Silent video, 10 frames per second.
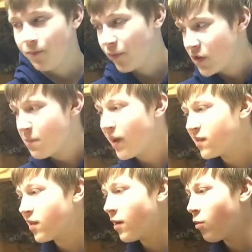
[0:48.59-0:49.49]
the specs
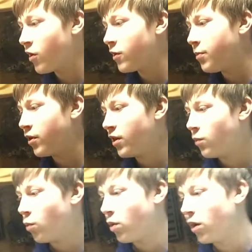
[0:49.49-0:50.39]
that I wanted to put
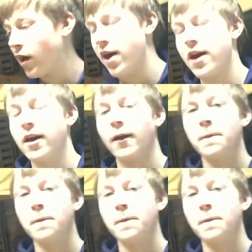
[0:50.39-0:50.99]
in were a